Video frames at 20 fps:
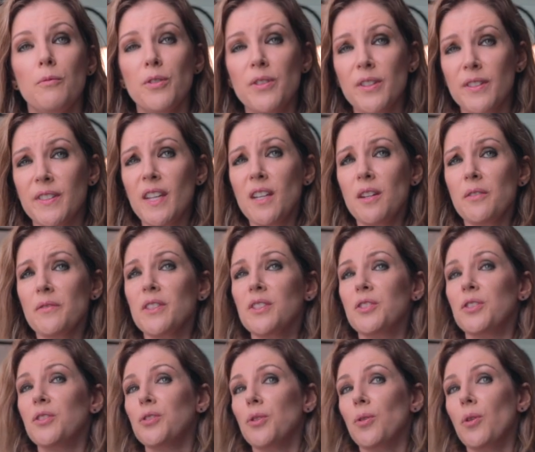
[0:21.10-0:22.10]
For the sake of this
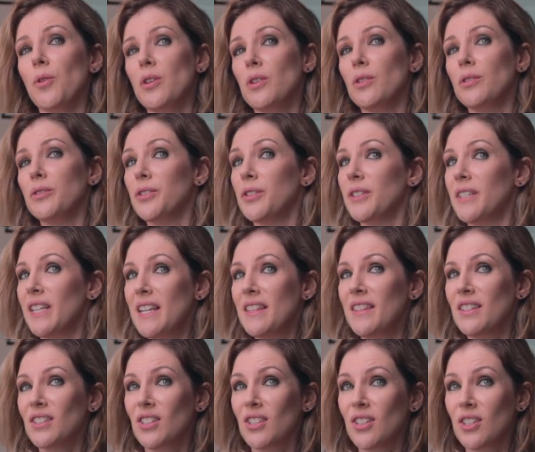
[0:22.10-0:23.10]
tutorial, today
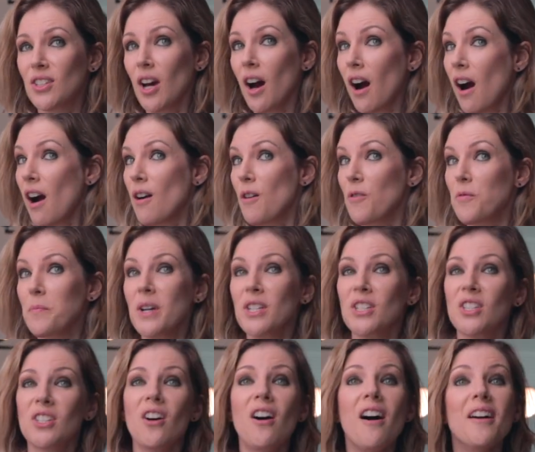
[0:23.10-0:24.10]
the star of my
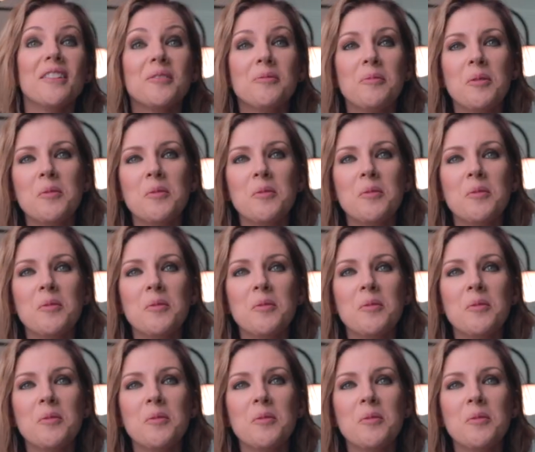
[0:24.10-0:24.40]
shots